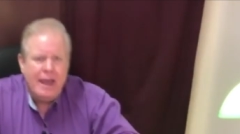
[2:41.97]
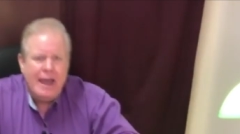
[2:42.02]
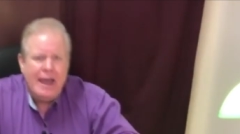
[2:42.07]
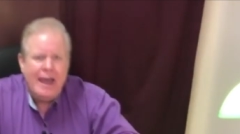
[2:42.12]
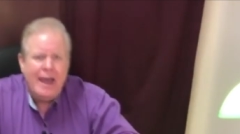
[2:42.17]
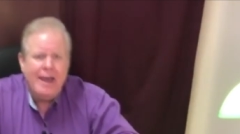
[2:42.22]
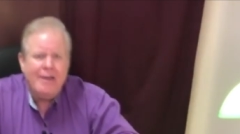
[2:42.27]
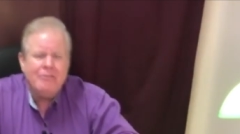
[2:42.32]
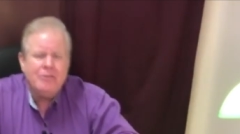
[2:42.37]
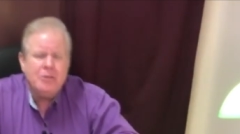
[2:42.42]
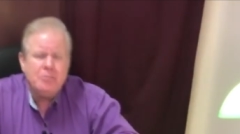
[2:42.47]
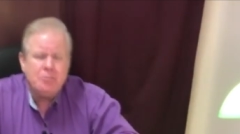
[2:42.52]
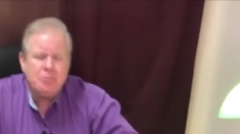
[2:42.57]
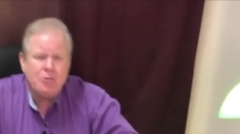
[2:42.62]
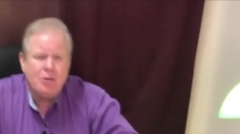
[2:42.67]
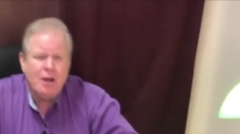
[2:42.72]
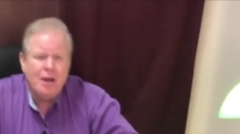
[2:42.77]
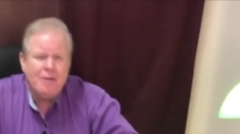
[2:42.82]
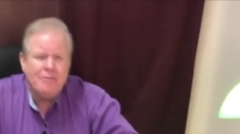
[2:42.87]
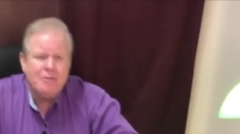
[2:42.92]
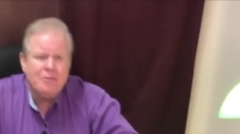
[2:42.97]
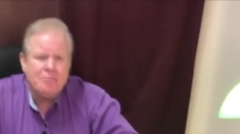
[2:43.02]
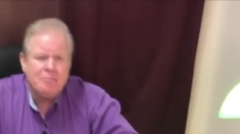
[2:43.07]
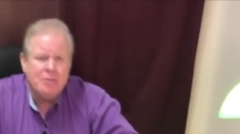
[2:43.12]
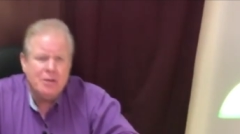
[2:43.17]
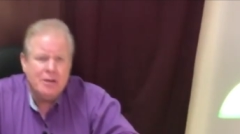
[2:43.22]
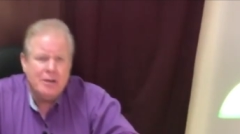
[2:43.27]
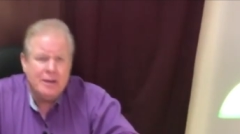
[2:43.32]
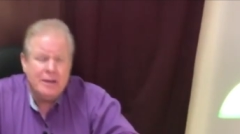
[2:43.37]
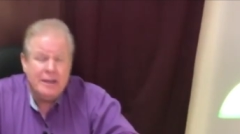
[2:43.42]
Having private
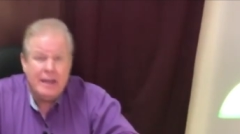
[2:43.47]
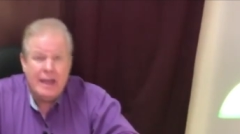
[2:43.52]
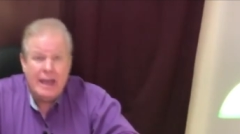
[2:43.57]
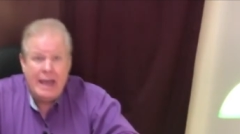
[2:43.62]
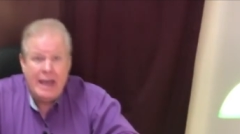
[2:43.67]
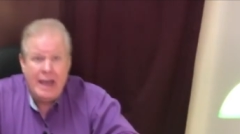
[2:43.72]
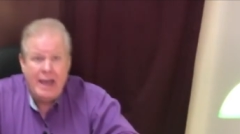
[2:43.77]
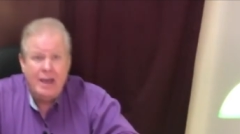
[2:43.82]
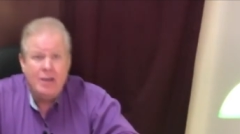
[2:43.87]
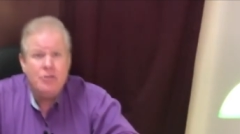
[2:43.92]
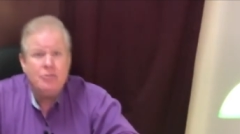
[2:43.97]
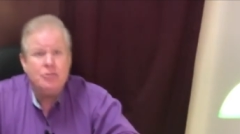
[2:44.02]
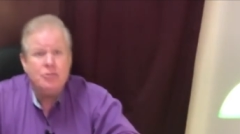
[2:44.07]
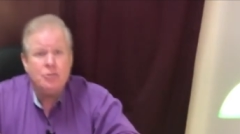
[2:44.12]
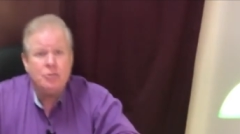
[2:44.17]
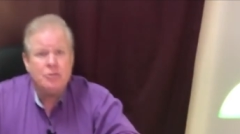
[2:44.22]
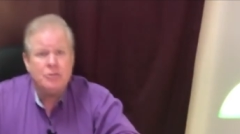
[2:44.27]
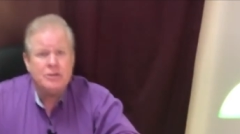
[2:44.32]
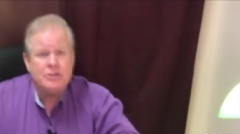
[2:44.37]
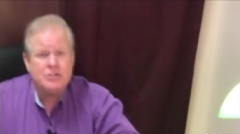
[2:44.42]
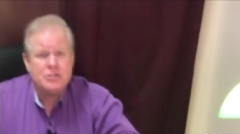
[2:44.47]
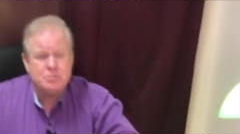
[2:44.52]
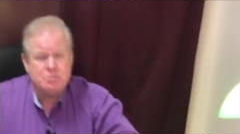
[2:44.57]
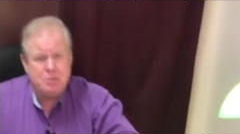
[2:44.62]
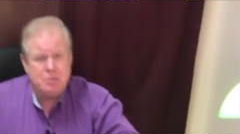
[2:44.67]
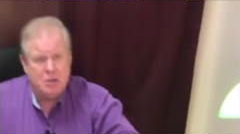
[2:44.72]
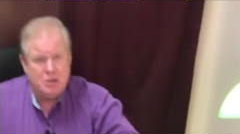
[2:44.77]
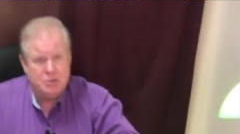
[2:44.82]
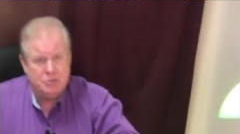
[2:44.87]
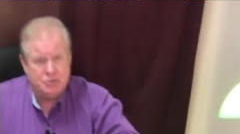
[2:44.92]
money at your
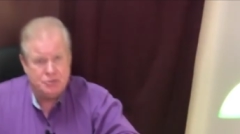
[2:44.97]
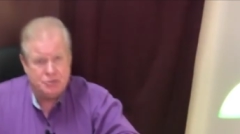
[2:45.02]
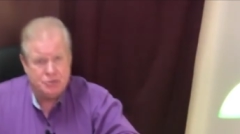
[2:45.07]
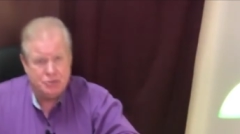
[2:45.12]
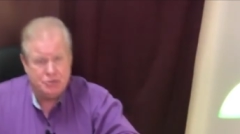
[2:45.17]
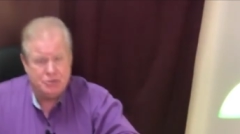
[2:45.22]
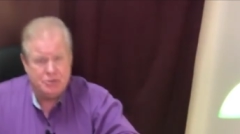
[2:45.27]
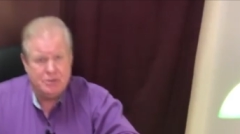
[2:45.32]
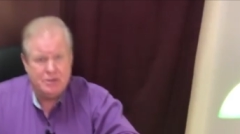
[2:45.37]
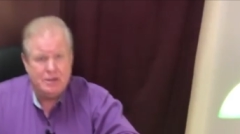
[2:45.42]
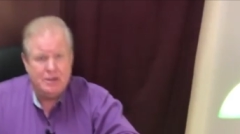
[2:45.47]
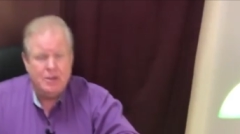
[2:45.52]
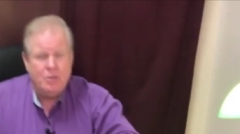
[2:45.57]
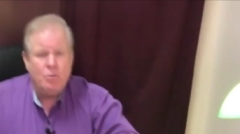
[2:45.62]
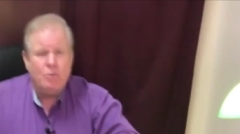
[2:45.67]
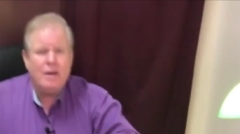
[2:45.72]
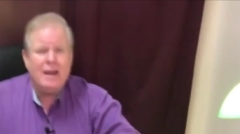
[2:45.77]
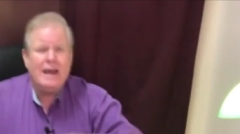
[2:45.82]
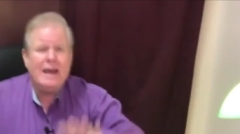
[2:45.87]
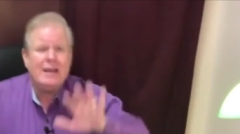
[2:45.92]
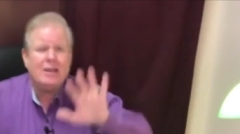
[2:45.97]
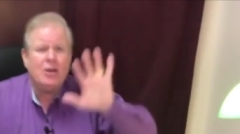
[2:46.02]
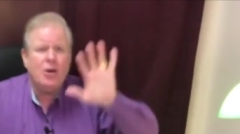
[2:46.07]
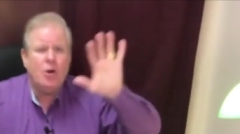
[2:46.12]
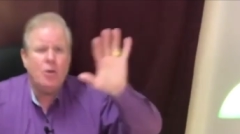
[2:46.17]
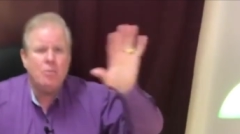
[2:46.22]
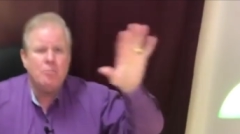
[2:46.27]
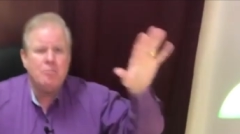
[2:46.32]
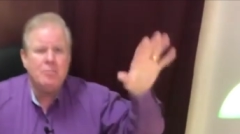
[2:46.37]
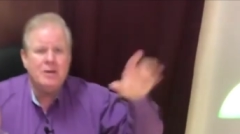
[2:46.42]
disposal, what I
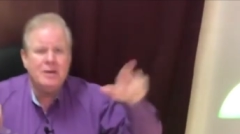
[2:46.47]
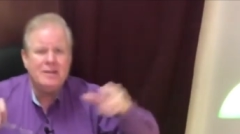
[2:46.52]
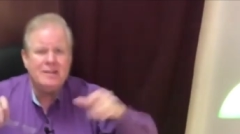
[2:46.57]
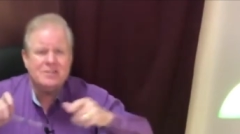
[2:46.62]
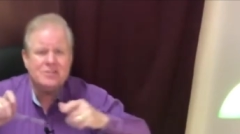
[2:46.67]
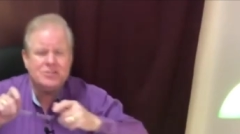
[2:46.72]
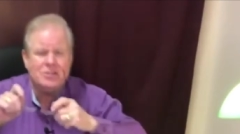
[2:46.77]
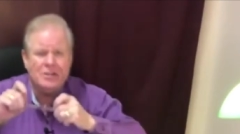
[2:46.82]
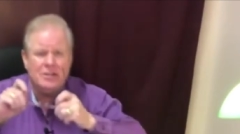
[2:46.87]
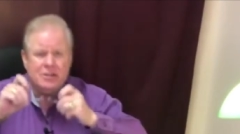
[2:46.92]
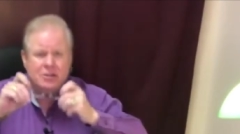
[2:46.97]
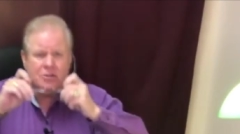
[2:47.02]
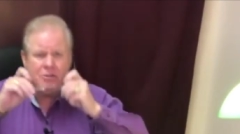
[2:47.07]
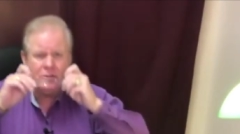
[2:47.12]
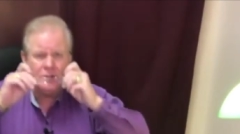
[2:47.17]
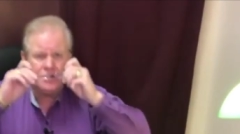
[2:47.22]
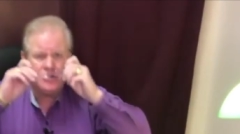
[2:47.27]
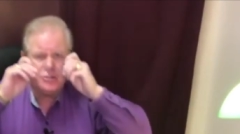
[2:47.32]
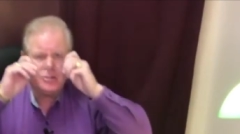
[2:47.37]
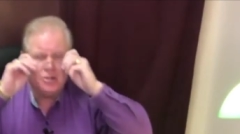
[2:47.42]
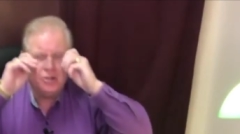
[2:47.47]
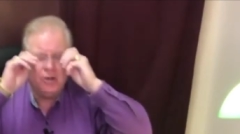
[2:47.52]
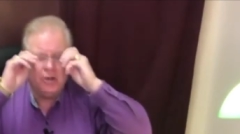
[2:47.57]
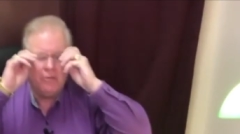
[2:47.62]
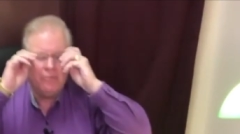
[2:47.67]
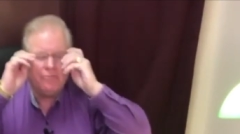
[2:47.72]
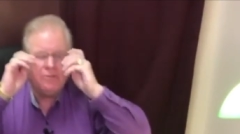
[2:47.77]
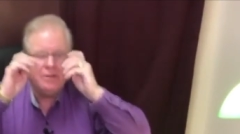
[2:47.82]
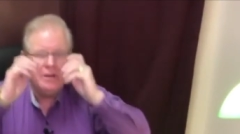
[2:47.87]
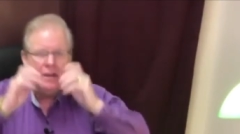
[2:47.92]
call money sitting on the
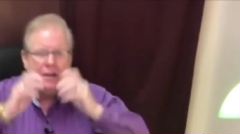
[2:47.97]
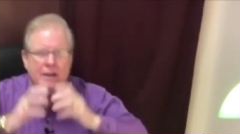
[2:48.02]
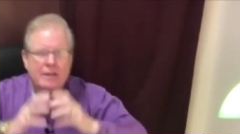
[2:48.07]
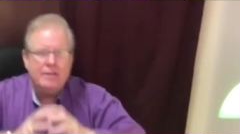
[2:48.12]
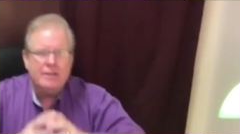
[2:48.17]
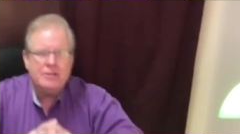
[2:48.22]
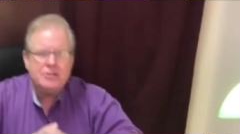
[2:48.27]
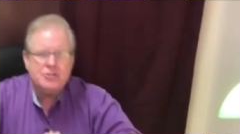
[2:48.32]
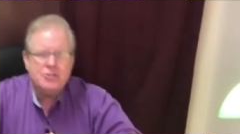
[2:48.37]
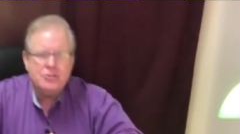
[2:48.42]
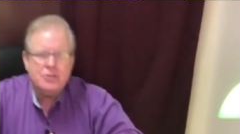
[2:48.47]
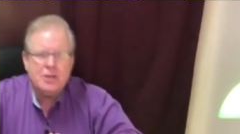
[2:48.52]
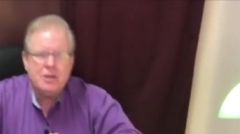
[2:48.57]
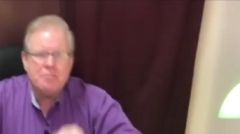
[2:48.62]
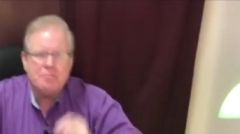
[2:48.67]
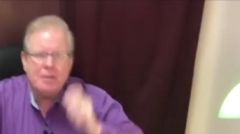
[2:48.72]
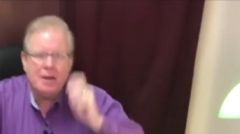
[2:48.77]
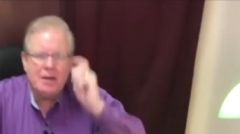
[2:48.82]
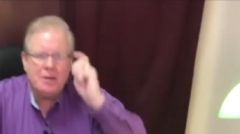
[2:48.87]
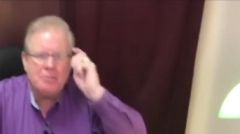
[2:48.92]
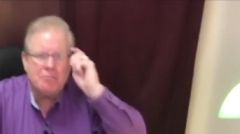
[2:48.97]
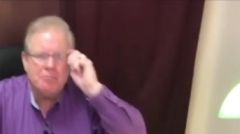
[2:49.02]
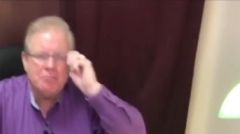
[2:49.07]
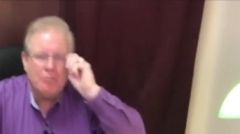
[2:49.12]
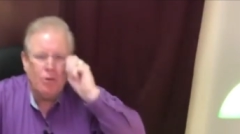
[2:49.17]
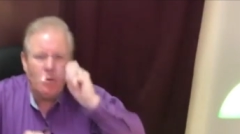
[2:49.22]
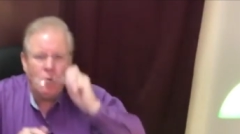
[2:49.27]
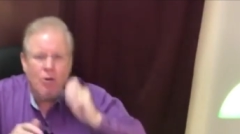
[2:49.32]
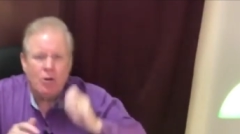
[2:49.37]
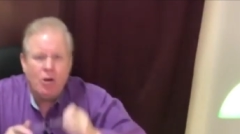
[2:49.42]
shelf, that you can make
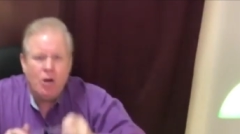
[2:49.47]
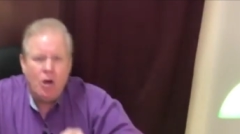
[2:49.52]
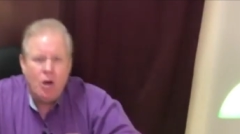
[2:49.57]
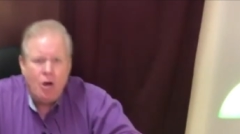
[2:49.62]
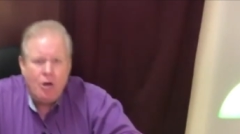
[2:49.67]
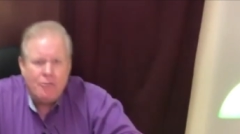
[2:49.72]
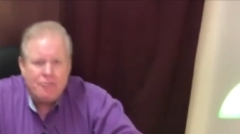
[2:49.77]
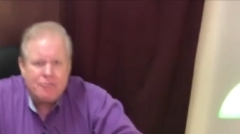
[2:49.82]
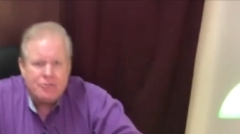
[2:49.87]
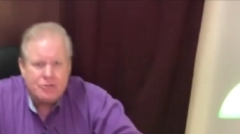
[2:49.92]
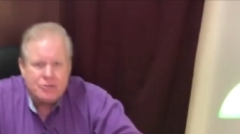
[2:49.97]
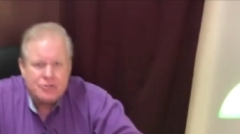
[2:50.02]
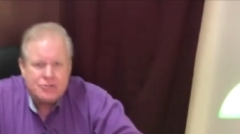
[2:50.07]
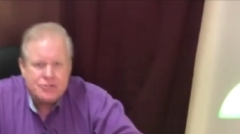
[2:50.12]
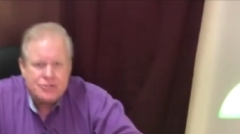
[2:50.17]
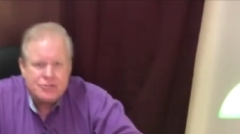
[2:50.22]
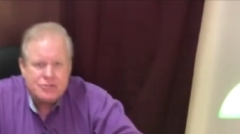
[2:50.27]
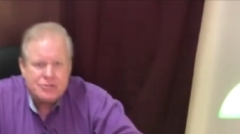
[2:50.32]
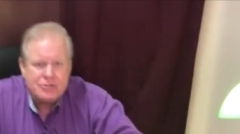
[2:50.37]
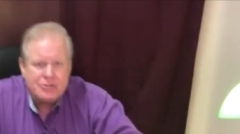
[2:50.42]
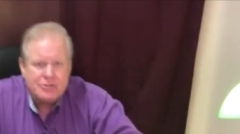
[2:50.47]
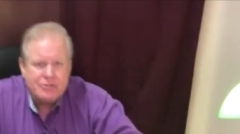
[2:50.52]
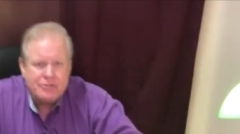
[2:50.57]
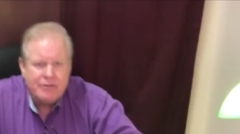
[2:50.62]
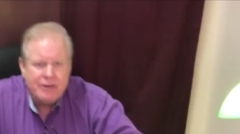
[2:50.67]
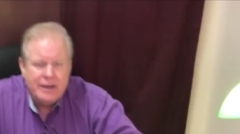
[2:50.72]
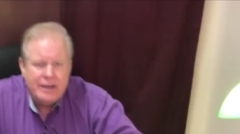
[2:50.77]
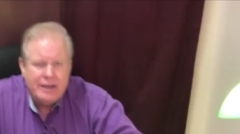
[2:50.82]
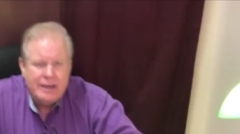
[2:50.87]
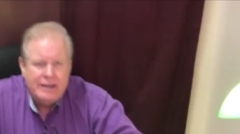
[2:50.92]
more offers,
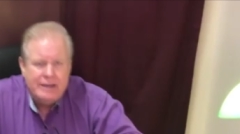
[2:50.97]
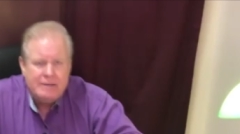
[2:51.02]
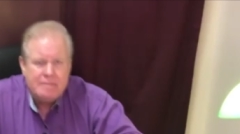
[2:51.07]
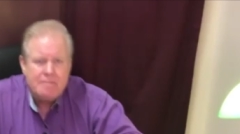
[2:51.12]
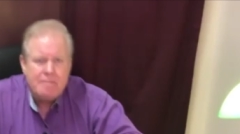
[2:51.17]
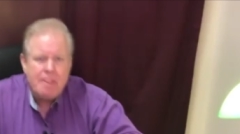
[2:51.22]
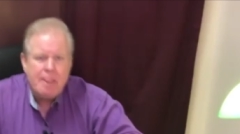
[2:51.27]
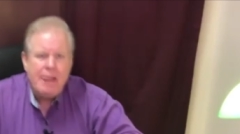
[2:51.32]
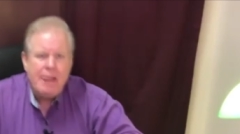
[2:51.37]
right?